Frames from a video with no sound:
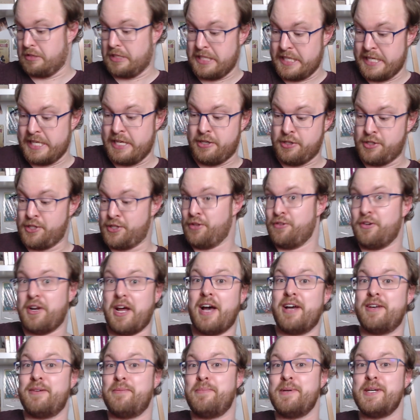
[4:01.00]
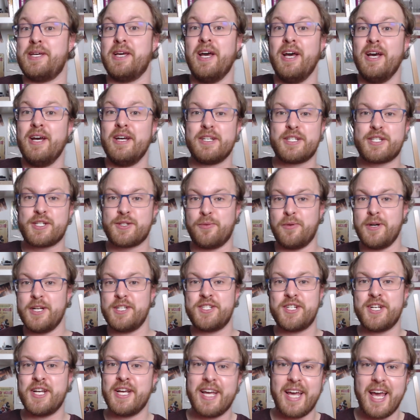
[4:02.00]
gear should I be
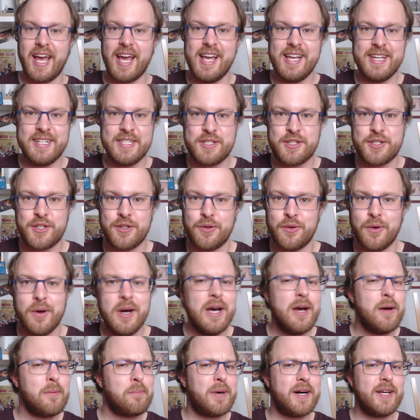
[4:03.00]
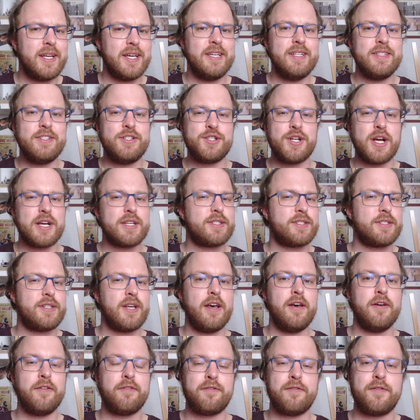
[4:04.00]
switching into, but in just
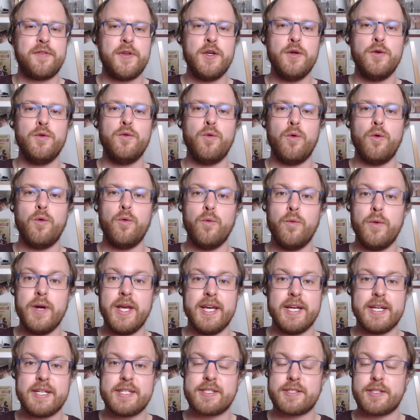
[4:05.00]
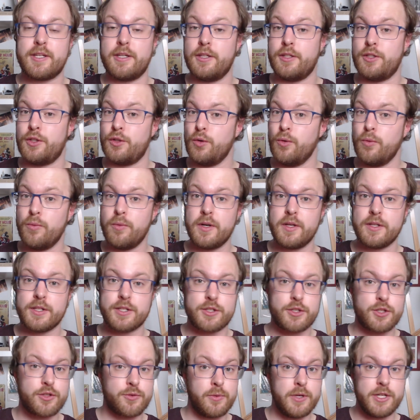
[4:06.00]
a few weeks, you will
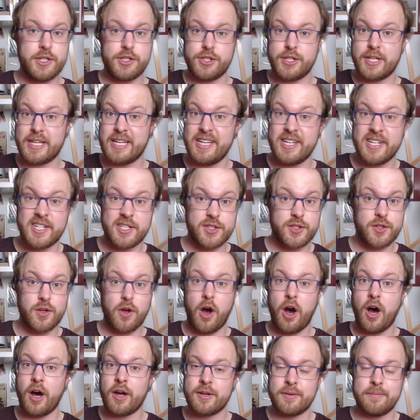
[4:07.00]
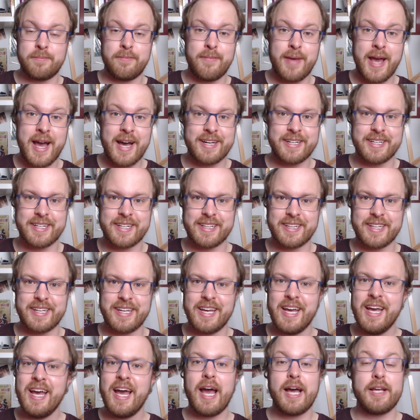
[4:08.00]
switch gears automatically
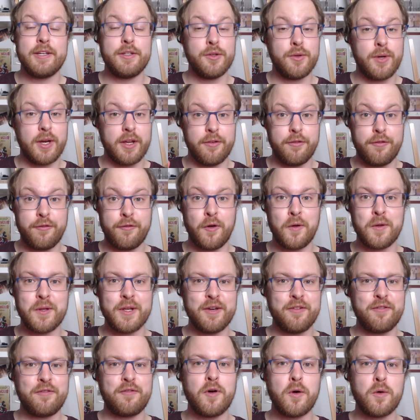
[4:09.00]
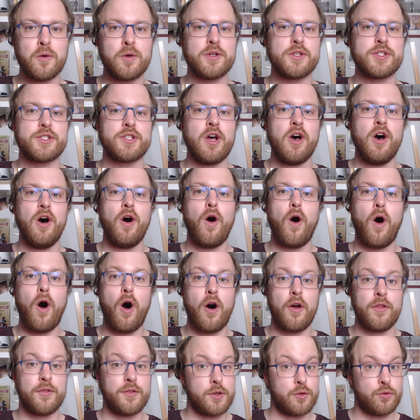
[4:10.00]
and you can fully focus
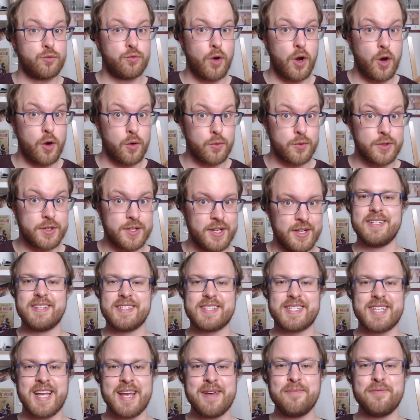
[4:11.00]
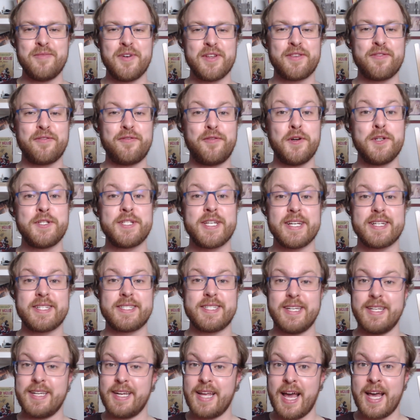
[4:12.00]
on the road. Same with physics
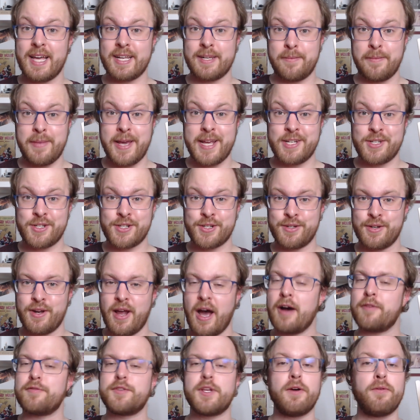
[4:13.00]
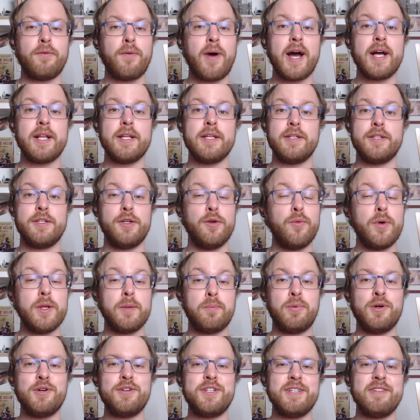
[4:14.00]
in animation. After a while, you will
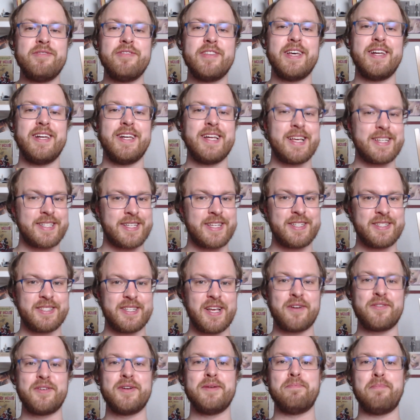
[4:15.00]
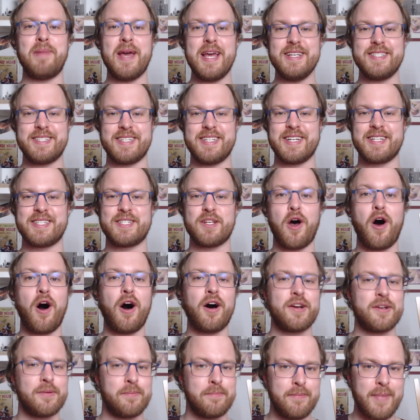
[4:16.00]
put in the necessary basics
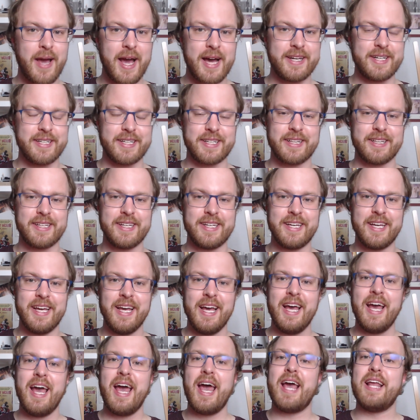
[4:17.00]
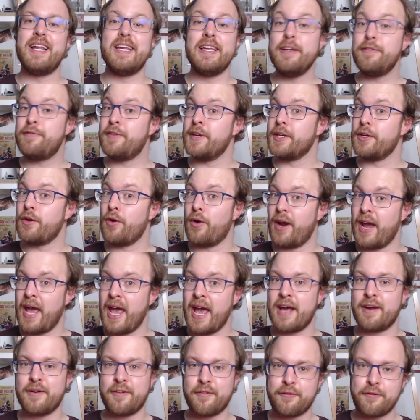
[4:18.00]
automatically, leaving your
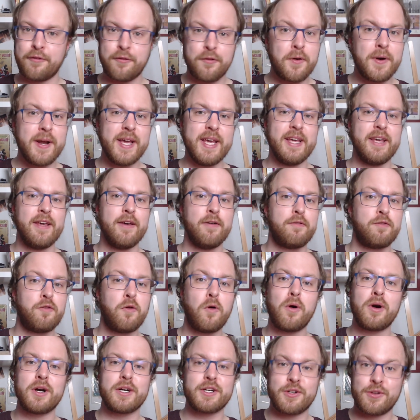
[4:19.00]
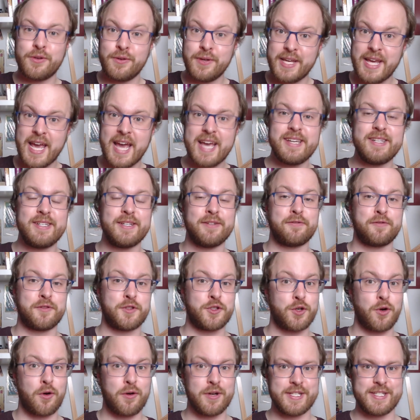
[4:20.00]
head free for creative
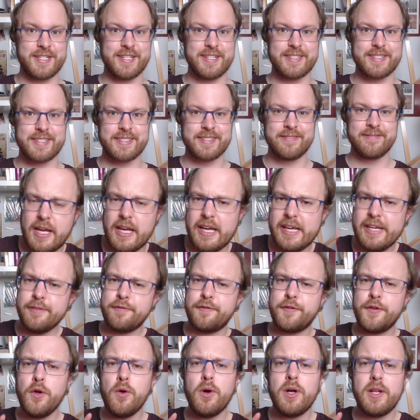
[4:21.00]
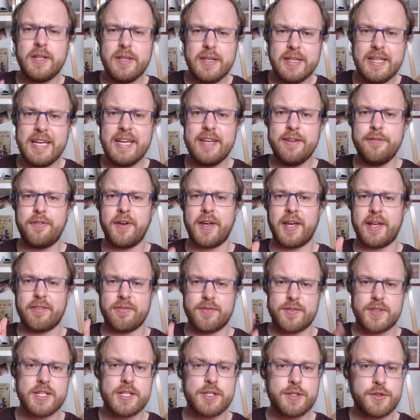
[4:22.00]
choices. If you are leaving
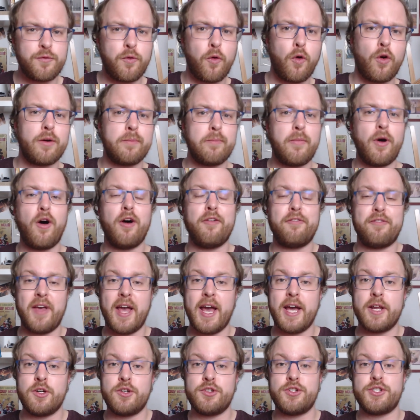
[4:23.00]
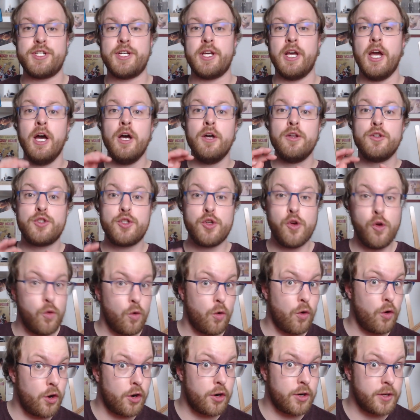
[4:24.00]
this form of energy too
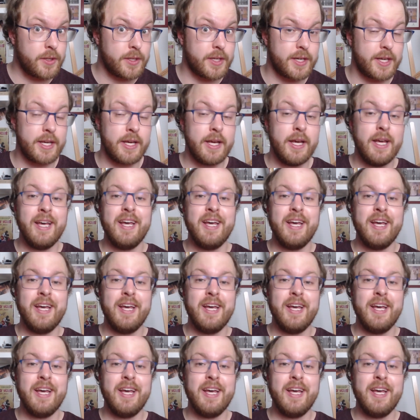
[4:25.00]
early,